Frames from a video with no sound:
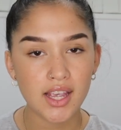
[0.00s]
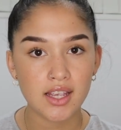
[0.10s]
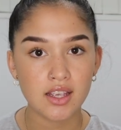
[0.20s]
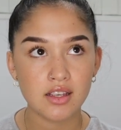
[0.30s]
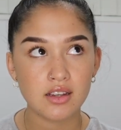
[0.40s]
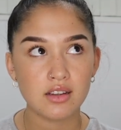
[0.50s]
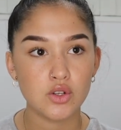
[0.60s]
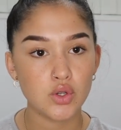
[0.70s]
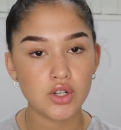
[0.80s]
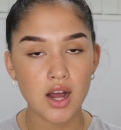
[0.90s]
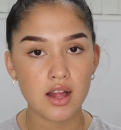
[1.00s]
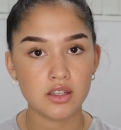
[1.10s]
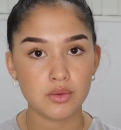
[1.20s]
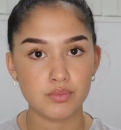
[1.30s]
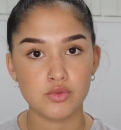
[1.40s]
a
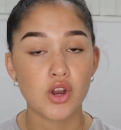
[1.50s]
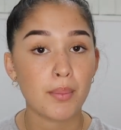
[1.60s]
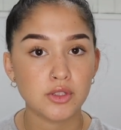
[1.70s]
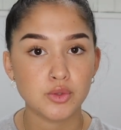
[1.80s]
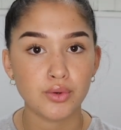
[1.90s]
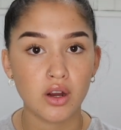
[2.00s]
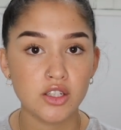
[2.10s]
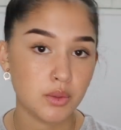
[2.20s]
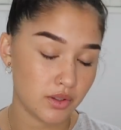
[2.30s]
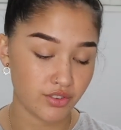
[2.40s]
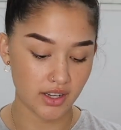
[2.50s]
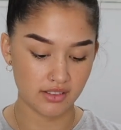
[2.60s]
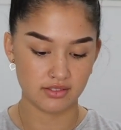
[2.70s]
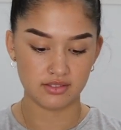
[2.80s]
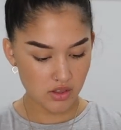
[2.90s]
nude-colored strapless bra, you'd be fine.
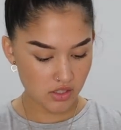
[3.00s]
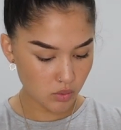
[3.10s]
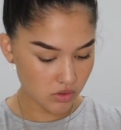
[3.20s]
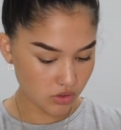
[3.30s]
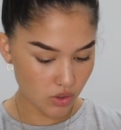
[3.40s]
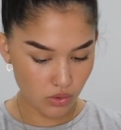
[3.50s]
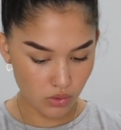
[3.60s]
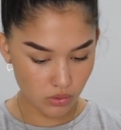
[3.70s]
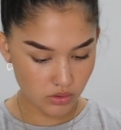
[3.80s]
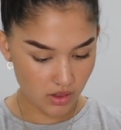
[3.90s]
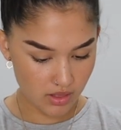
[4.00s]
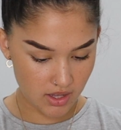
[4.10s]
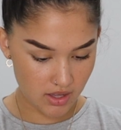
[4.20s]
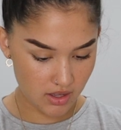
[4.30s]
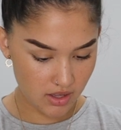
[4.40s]
So this one's called
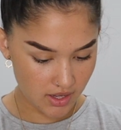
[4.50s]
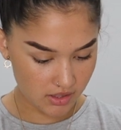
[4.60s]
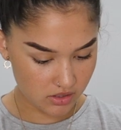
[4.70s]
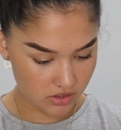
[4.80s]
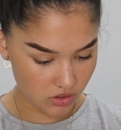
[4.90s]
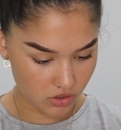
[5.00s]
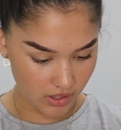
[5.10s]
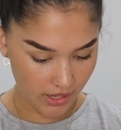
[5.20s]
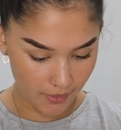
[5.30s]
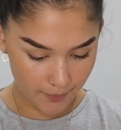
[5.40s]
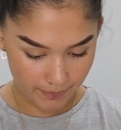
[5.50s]
the, it's not on here.